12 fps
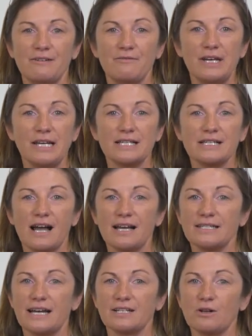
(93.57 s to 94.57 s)
Phoenix
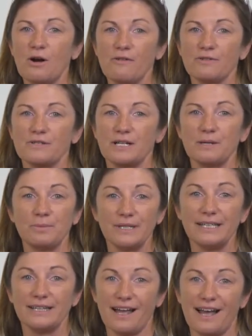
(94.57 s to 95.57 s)
Contact offers a
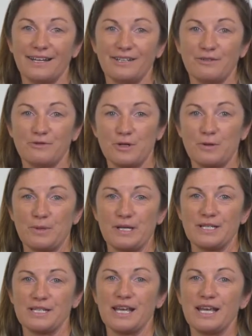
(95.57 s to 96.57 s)
complete line of drill
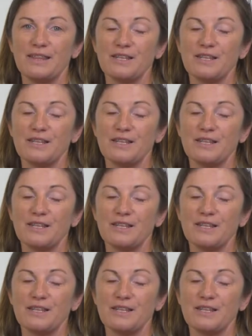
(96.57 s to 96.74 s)
bits